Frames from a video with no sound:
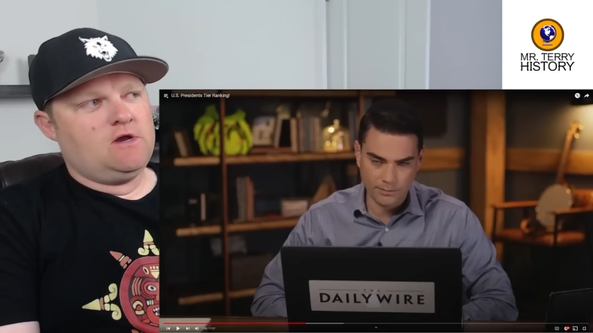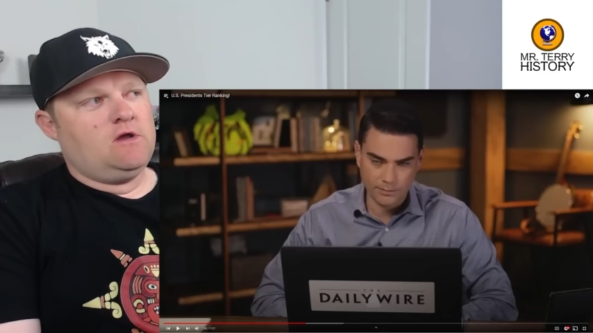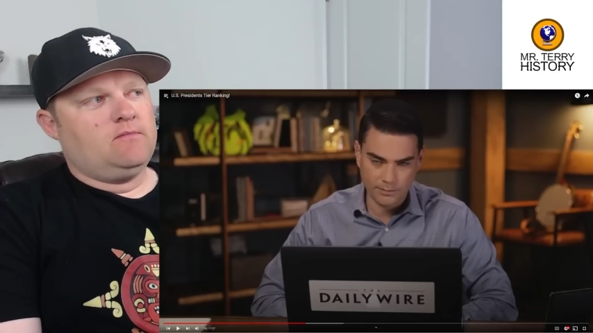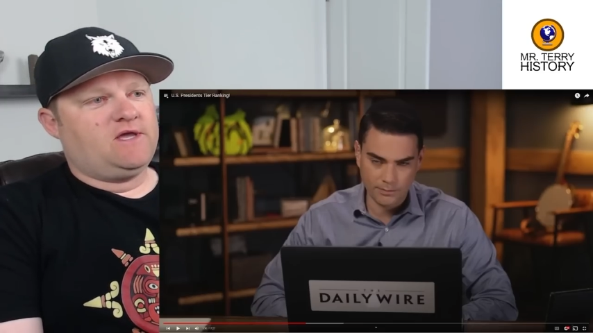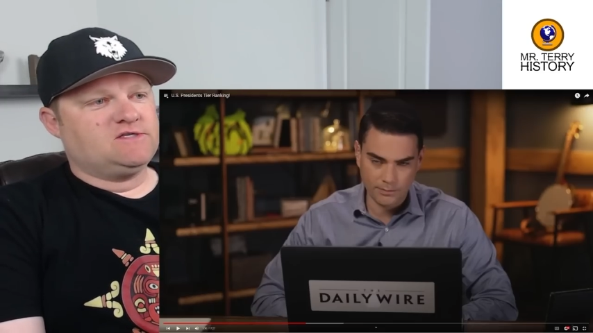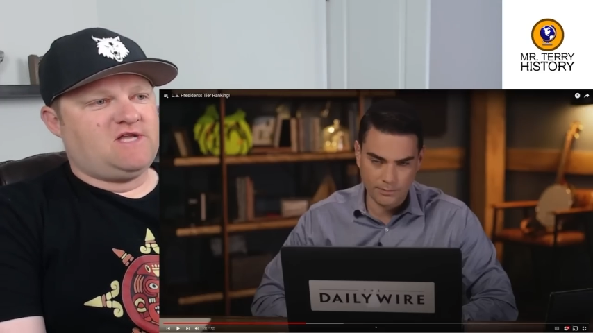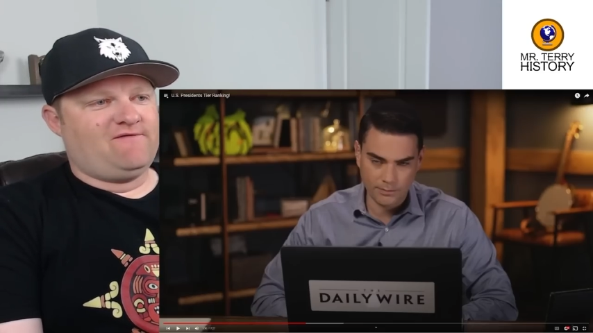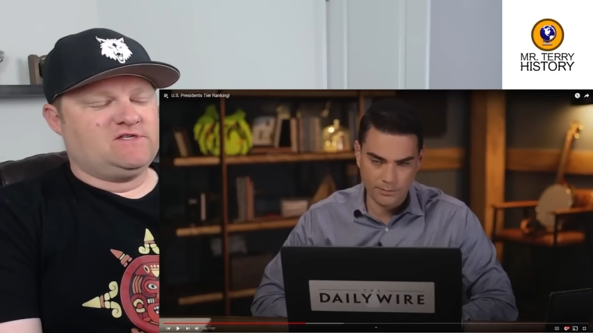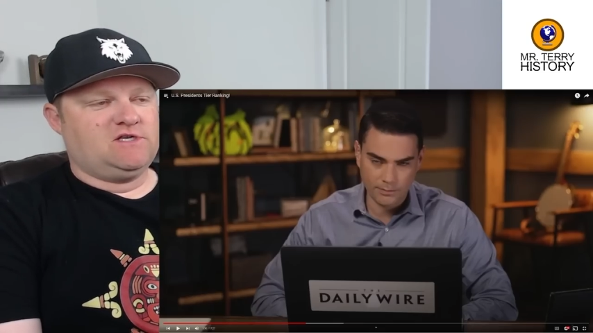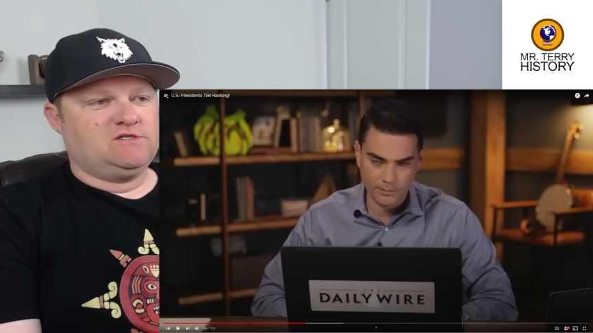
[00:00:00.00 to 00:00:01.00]
Speaker 1: because
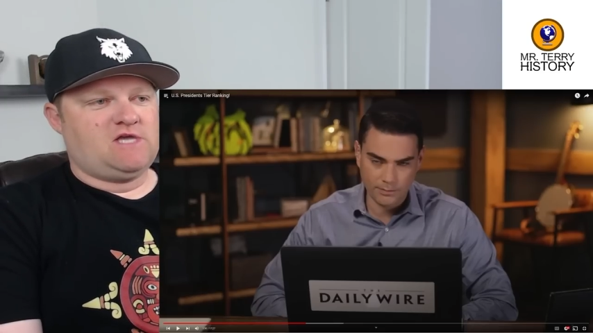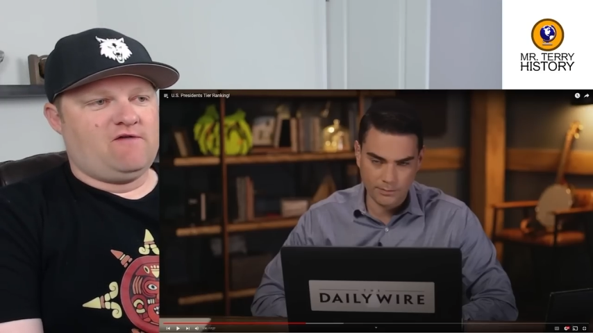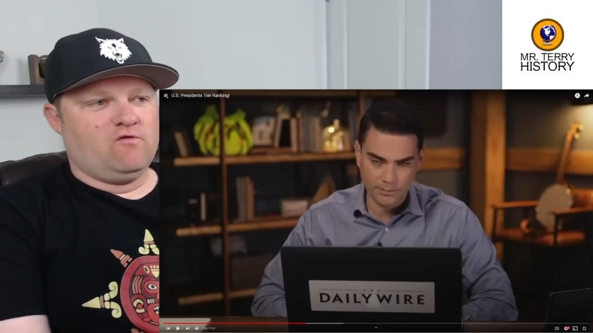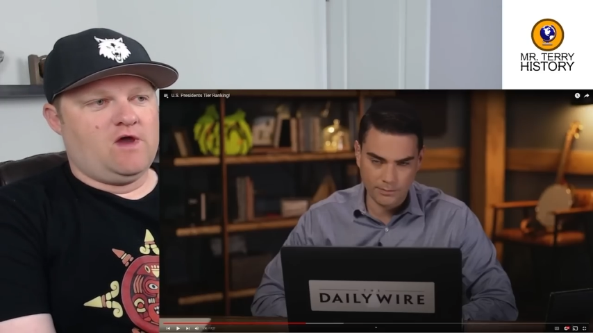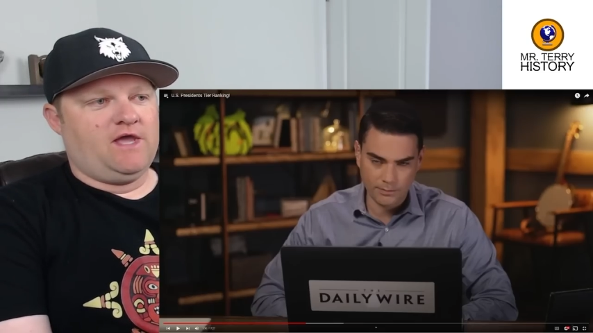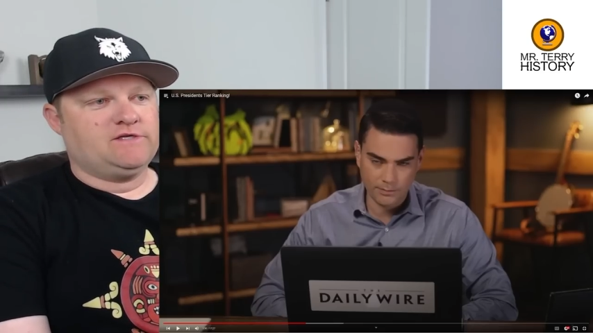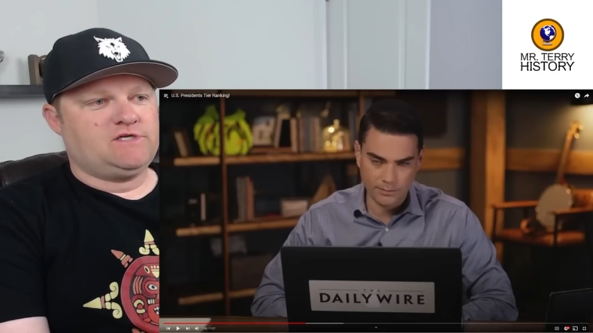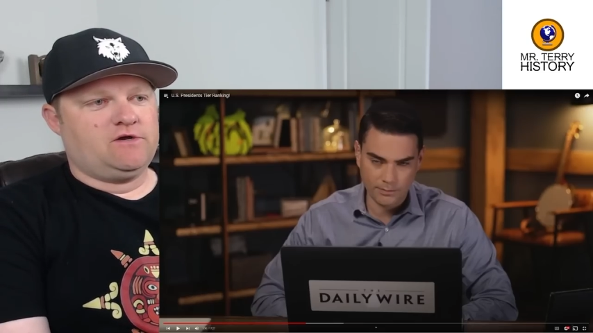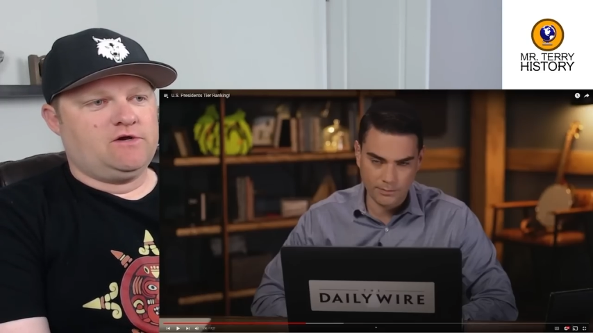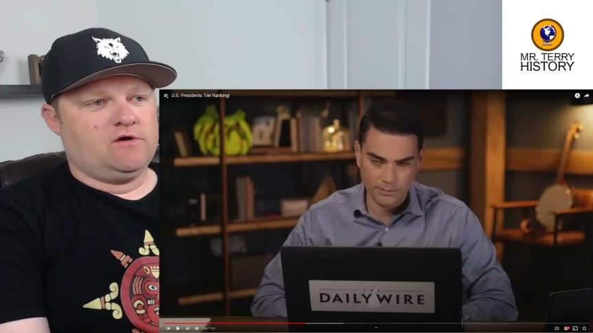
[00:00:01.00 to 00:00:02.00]
deficits have raised
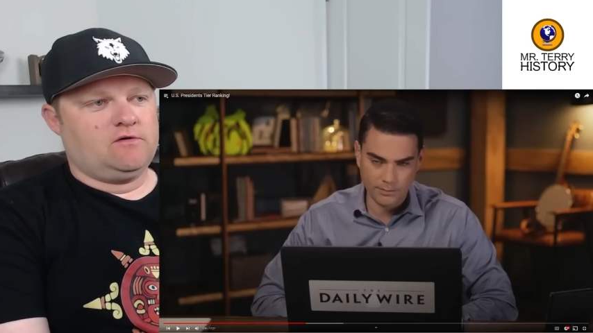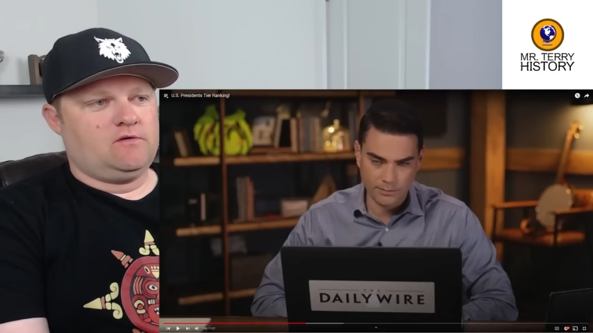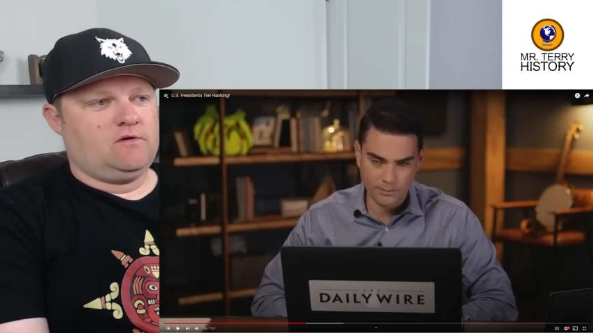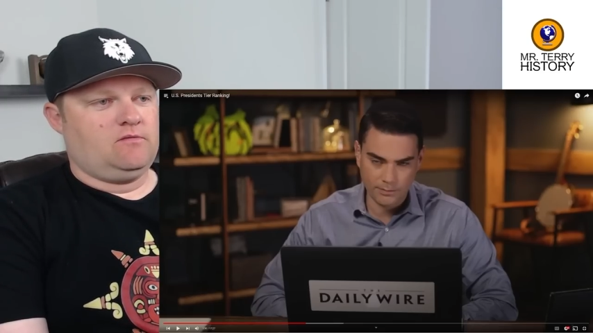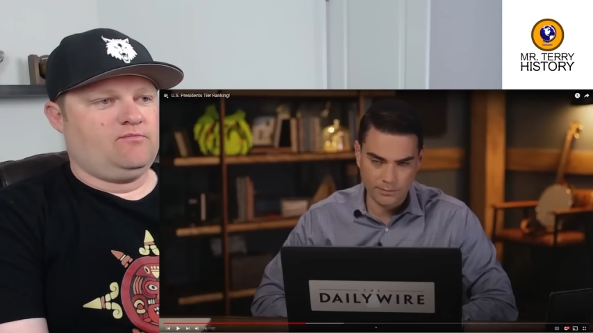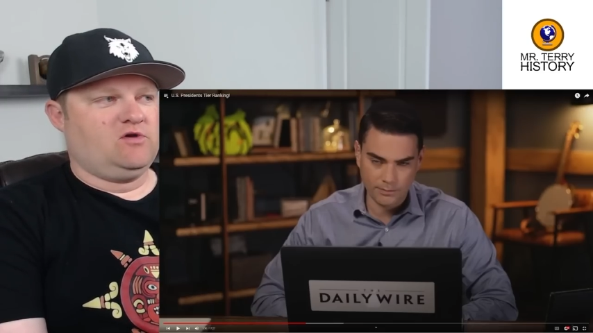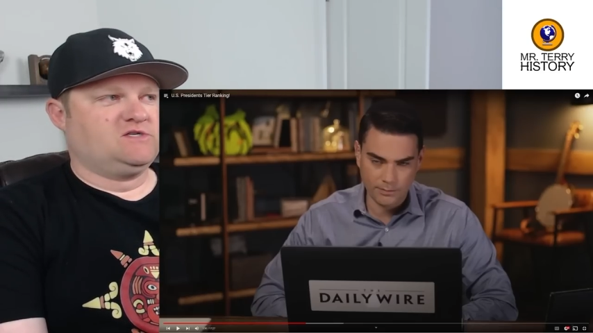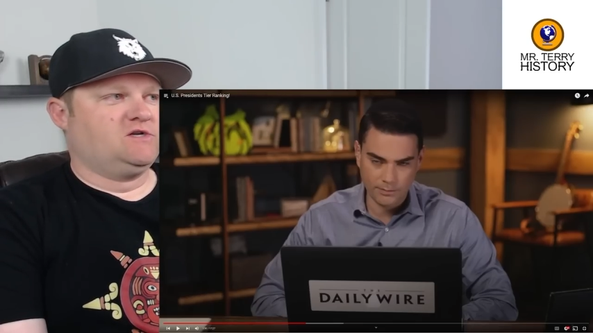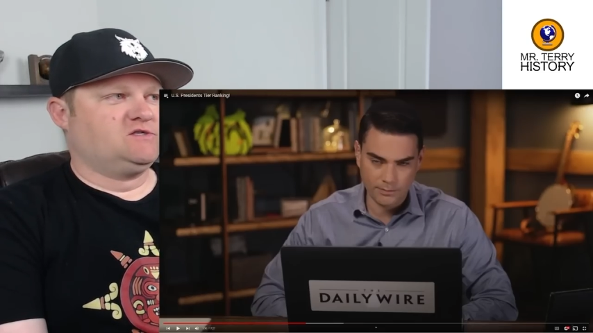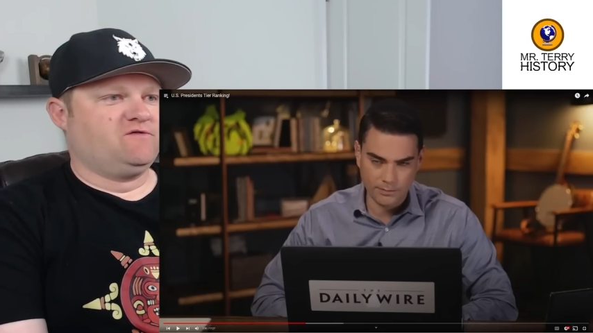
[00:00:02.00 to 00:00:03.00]
under
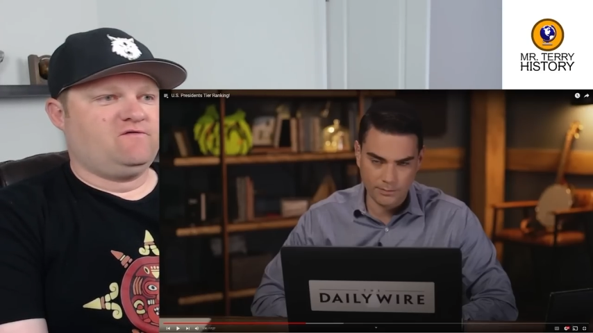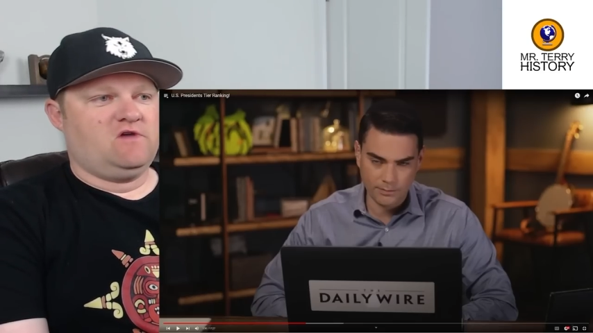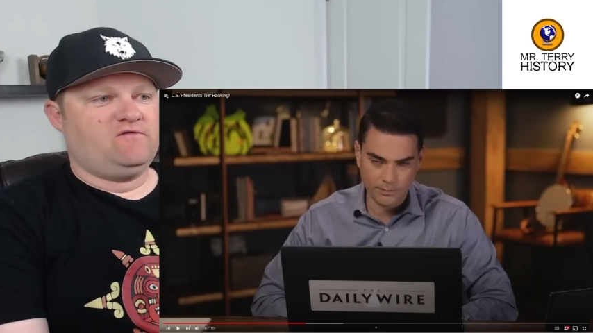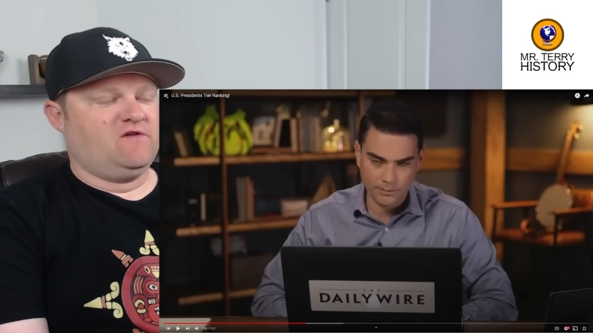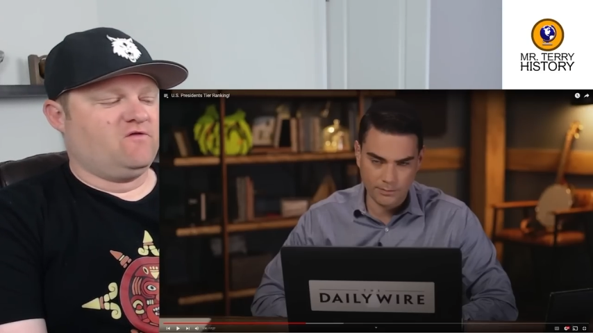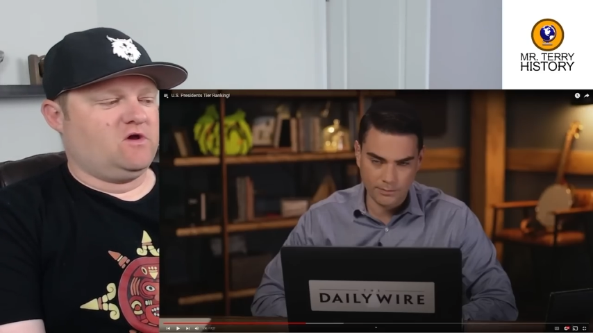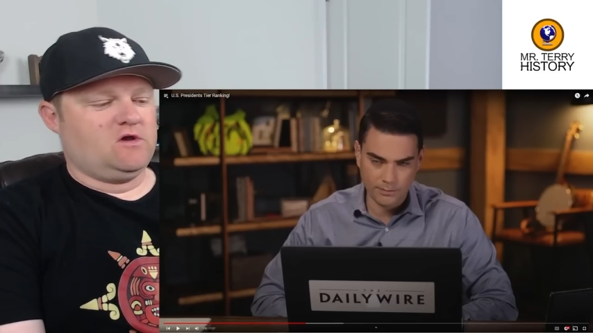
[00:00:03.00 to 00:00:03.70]
presidents of different